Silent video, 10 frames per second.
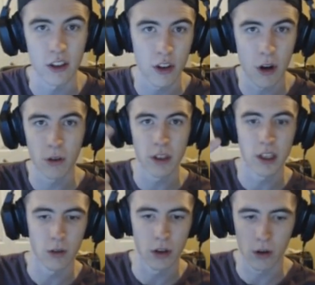There's no
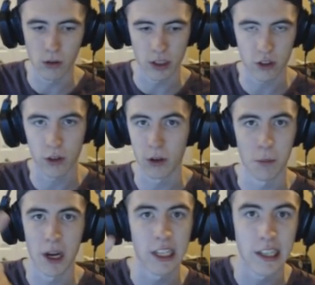you know no external
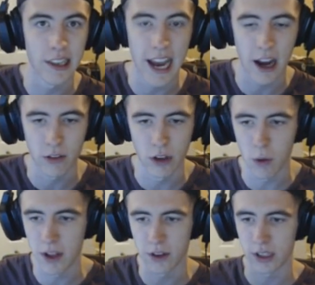money allowed,
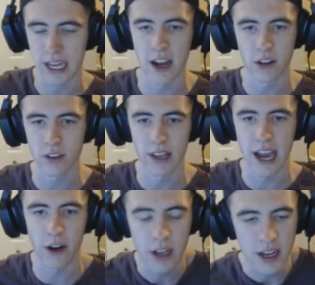no other accounts
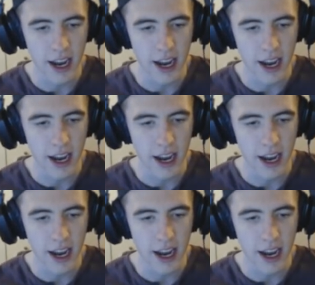allowed.